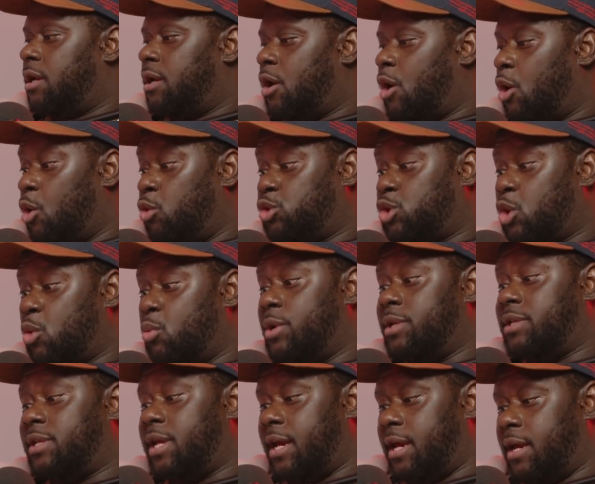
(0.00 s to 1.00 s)
Oso
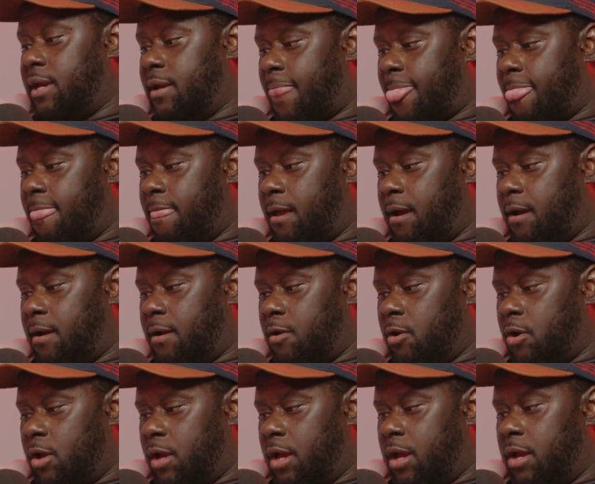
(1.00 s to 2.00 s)
went there,
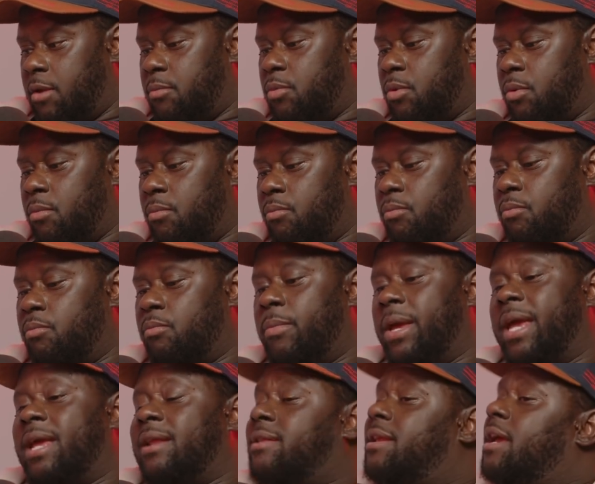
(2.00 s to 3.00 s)
and
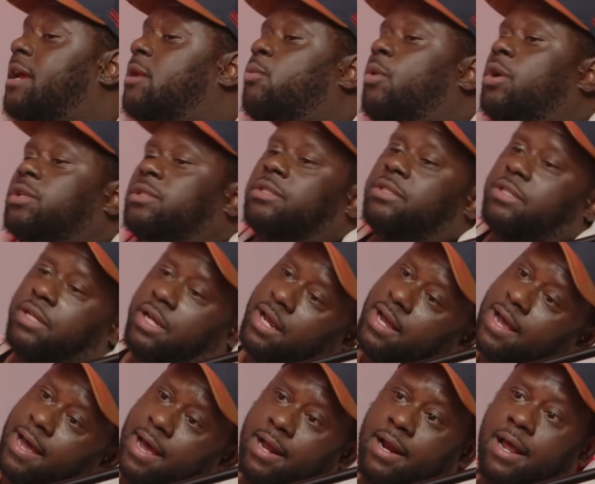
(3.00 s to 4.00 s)
me and Den wasn't seeing
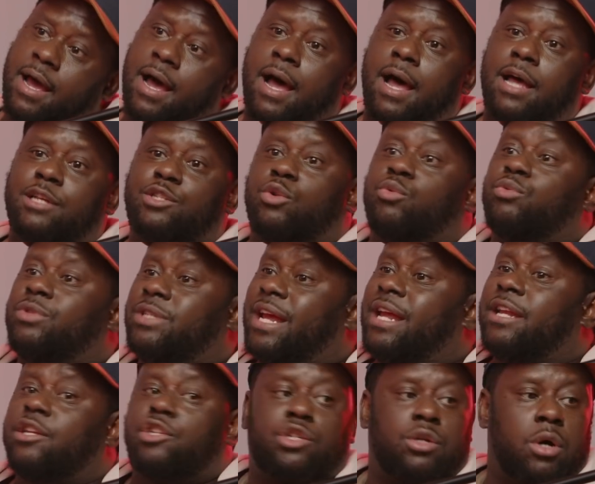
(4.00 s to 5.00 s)
eye to eye, so
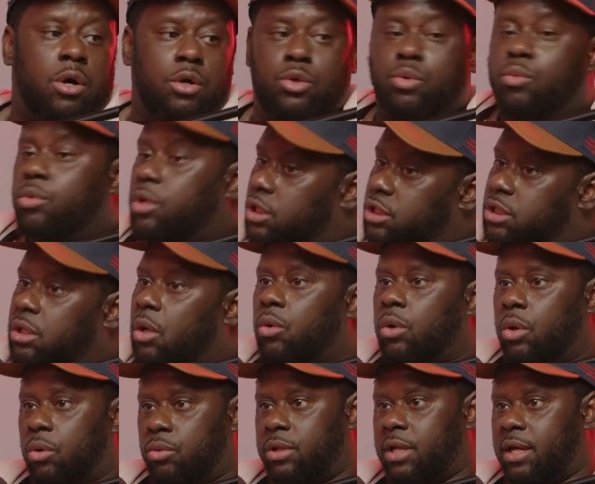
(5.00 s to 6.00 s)
Den started doing the
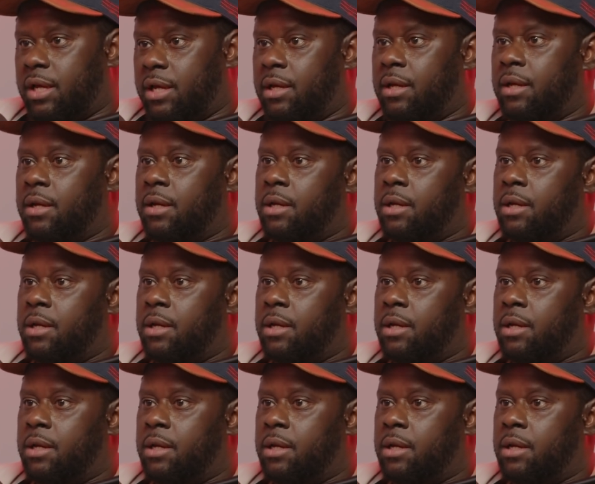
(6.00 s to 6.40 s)
solo thing.